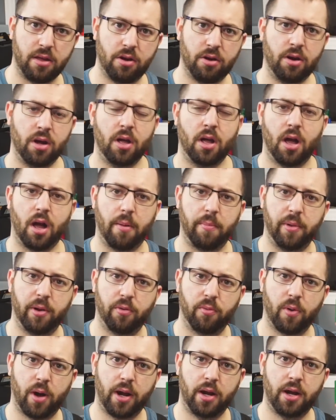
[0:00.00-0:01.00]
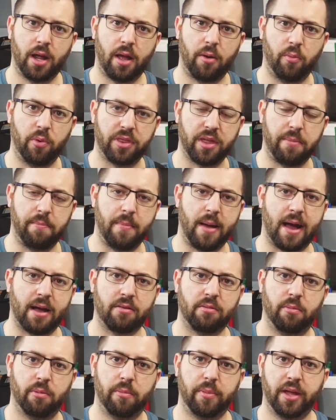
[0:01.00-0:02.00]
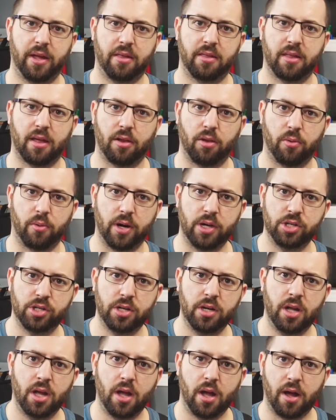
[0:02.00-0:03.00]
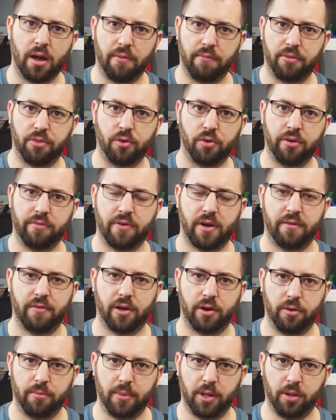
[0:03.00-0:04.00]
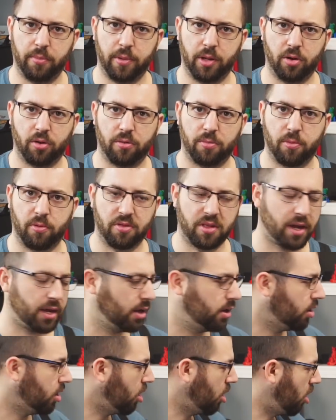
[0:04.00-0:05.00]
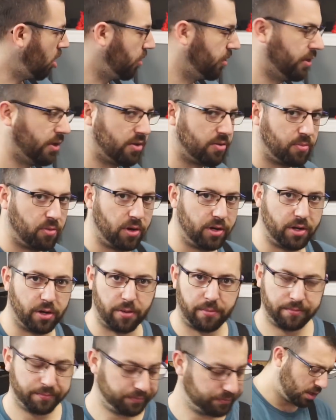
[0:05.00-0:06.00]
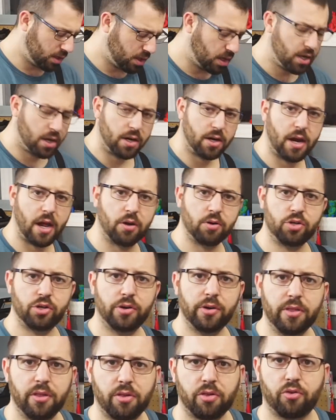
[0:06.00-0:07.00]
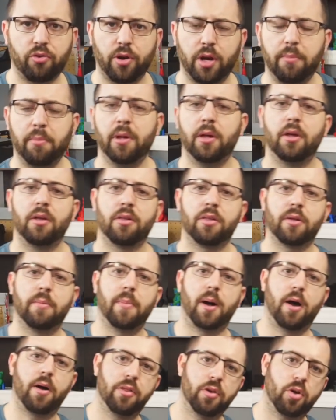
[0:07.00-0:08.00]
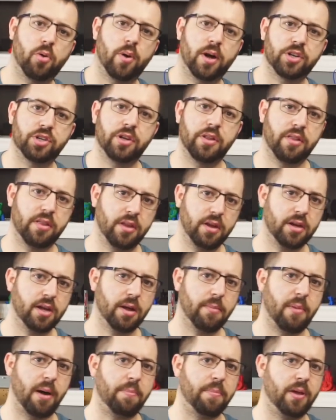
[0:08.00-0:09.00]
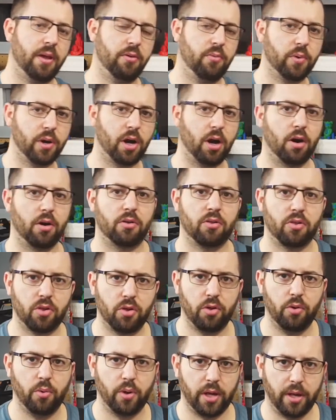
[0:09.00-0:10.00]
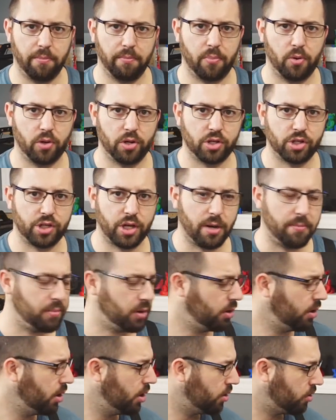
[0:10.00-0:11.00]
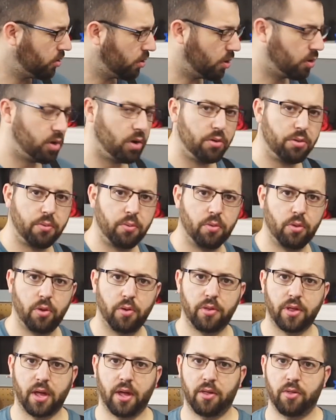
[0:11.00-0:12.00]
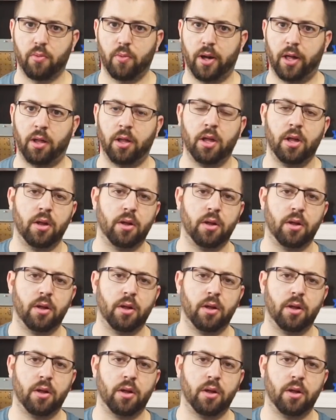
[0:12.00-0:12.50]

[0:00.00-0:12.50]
here, I'm gonna run with a maximum acceleration of 3,500 millimeters per second on this printer. Now during the stream, some other questions did come up in regards to input shaper, so I'll go through those as well.